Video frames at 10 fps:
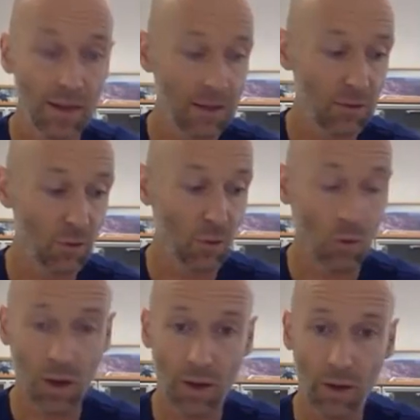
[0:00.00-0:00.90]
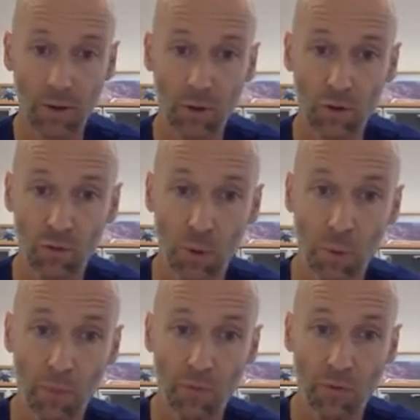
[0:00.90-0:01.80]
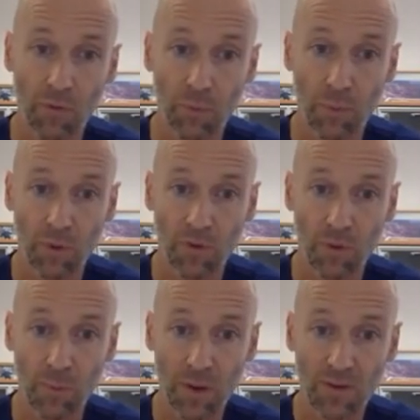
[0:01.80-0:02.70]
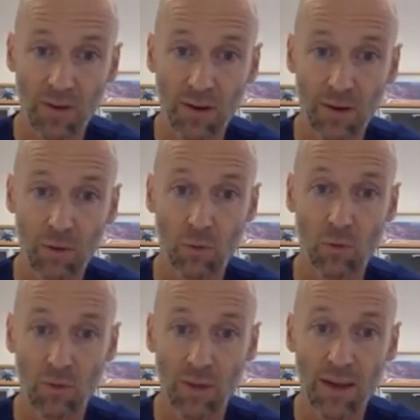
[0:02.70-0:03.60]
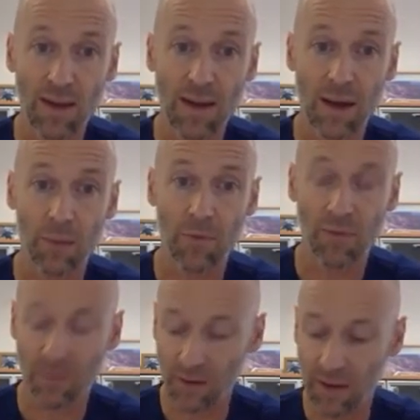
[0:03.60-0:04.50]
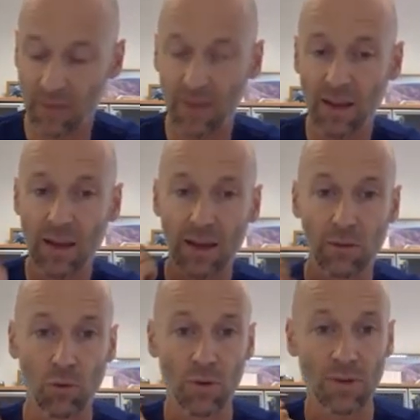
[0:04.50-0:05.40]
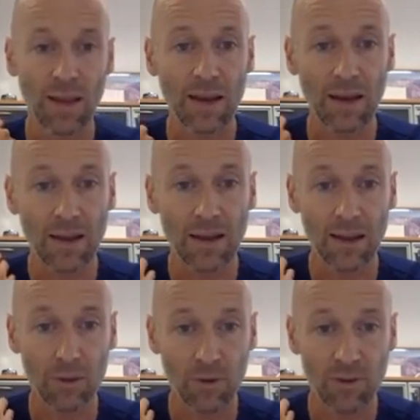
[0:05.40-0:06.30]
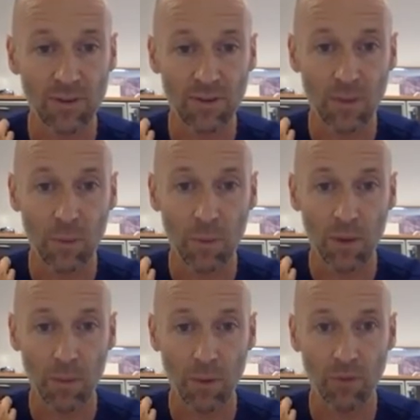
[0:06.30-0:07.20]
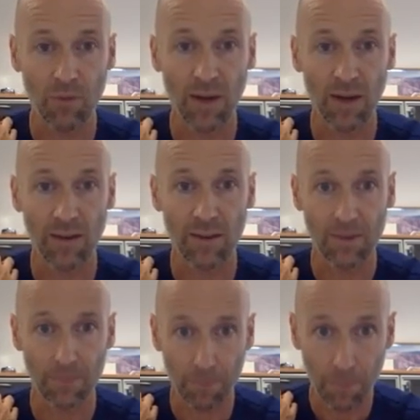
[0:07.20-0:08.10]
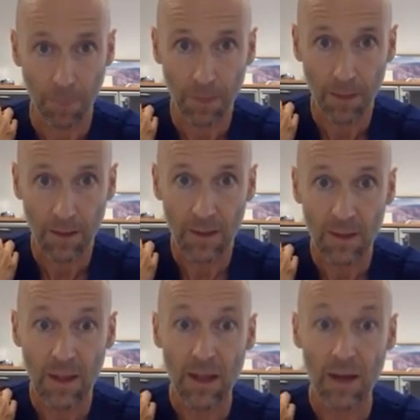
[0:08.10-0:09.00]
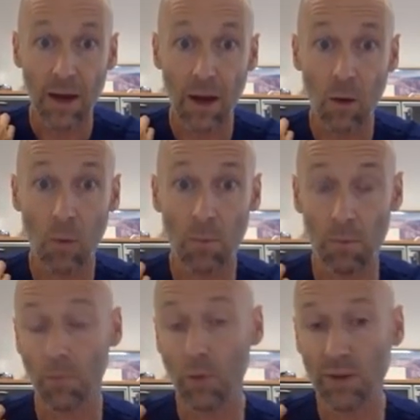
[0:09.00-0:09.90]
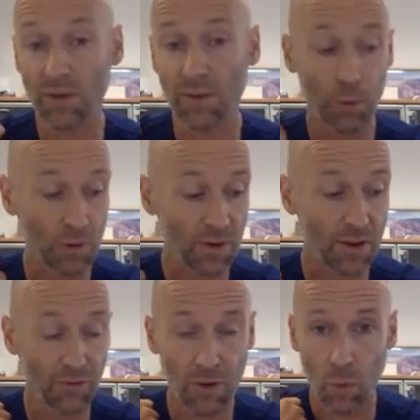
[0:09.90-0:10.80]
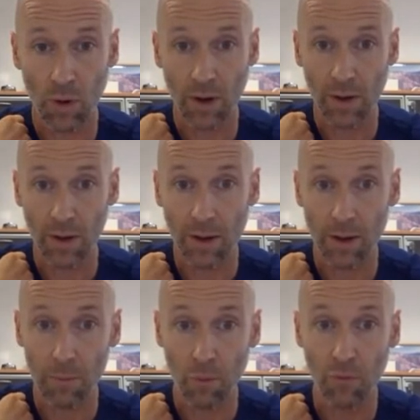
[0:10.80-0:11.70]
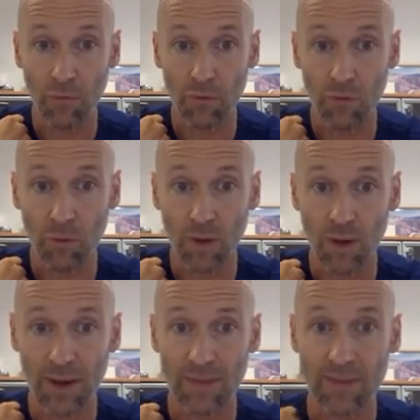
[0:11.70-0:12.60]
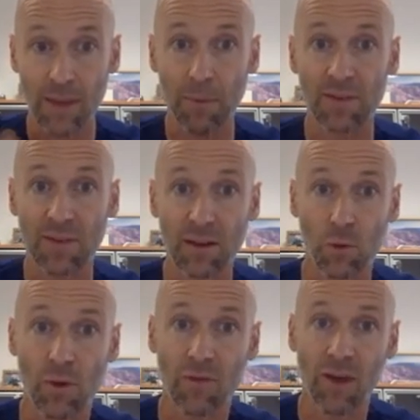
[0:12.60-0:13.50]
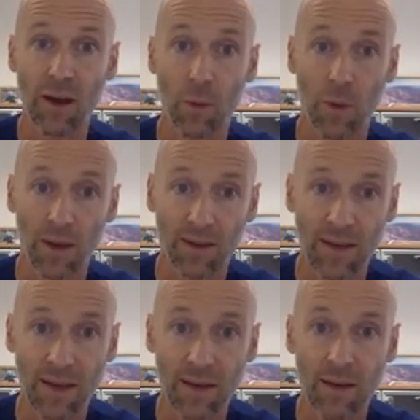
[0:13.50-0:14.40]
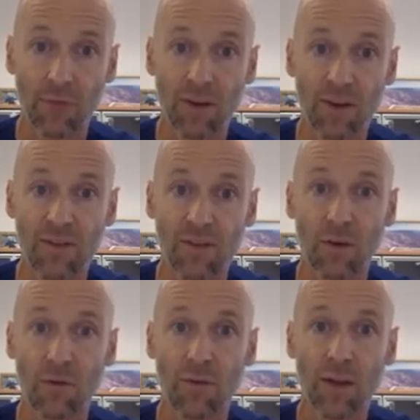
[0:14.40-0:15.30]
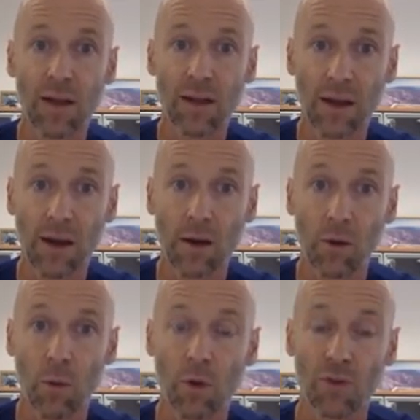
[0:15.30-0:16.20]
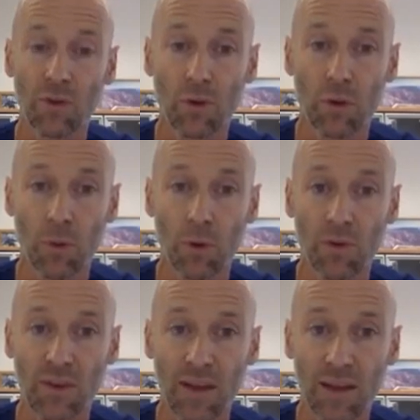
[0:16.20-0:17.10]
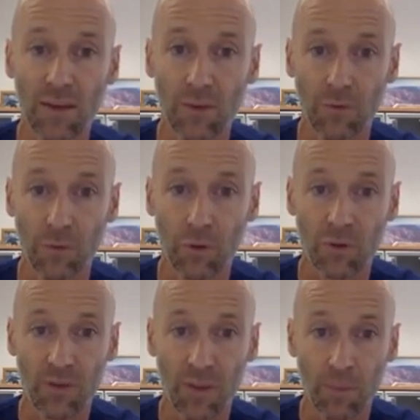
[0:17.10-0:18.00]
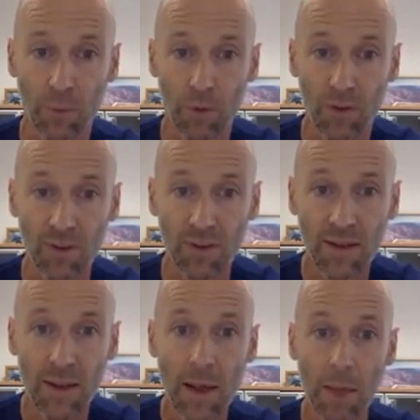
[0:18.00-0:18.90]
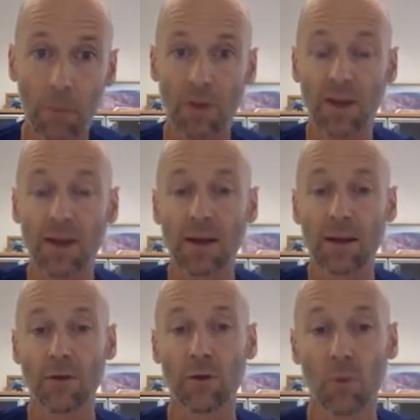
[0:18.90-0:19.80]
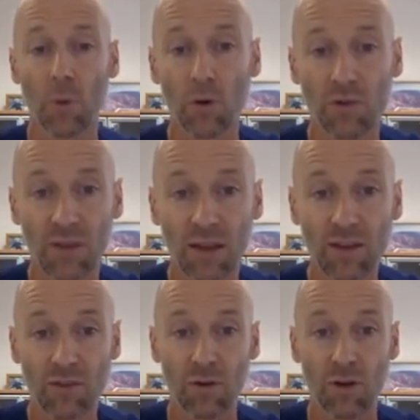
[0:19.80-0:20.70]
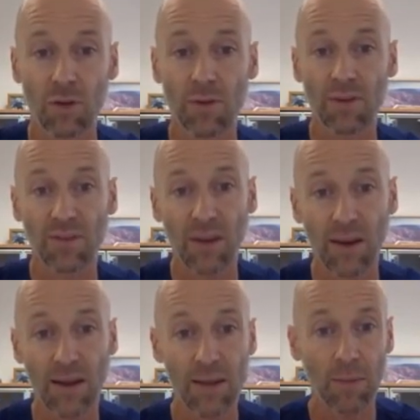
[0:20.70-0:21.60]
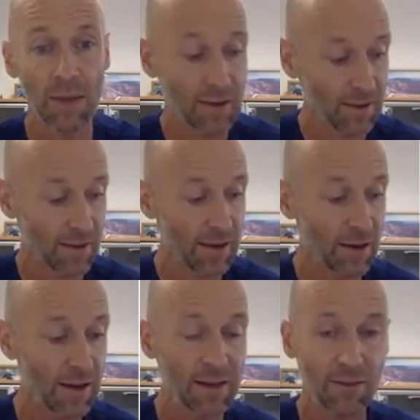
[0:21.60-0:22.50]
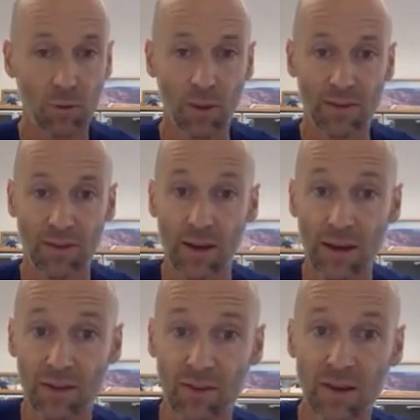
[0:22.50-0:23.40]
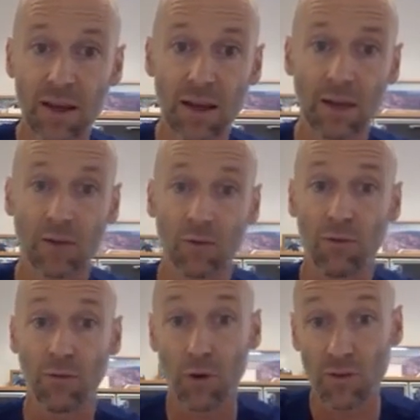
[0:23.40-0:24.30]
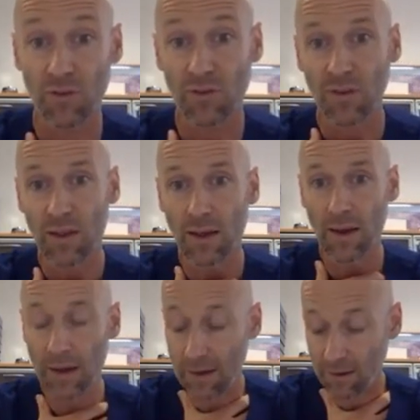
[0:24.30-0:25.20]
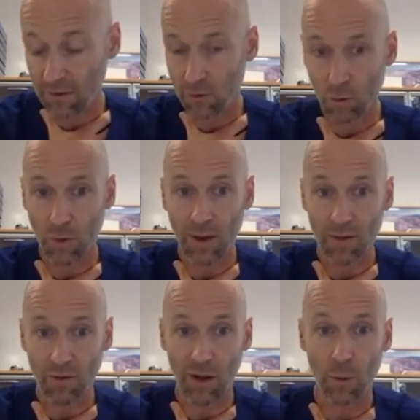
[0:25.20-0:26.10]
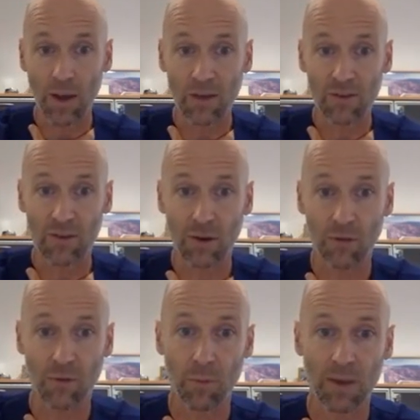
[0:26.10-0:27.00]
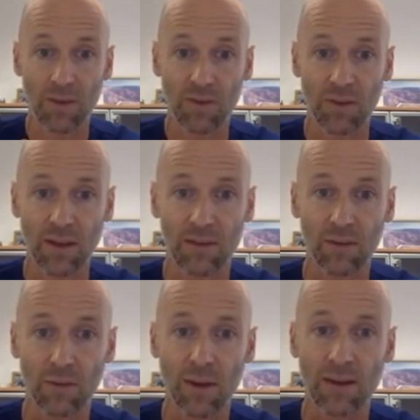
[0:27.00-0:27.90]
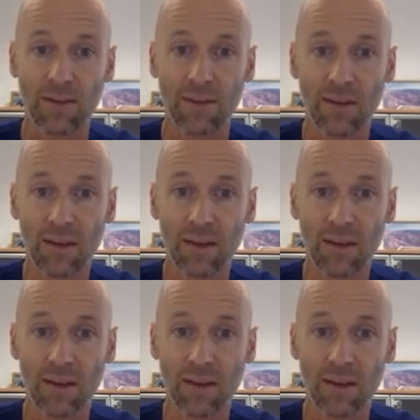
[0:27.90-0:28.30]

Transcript: to use propofol for burst suppression, to routinely hyperventilate, and to routinely increase the CPP above 90. Now, what is important if you want to move to a next step is that you evaluate. And the definition of clinical neuroworsening is, of course, important, but a clinical neuroworsening should not necessarily immediately lead to escalation. It should first lead to an evaluation of the patient. And so that is